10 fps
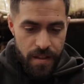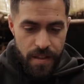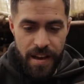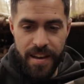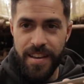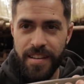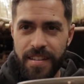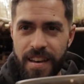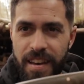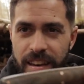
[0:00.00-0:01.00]
That
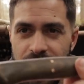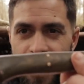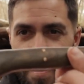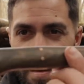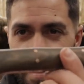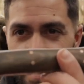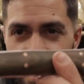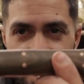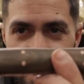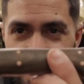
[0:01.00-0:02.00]
is,
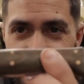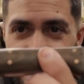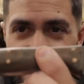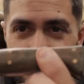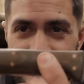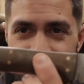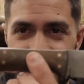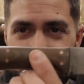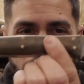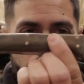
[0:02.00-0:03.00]
oh, I'm telling you, with this Sabre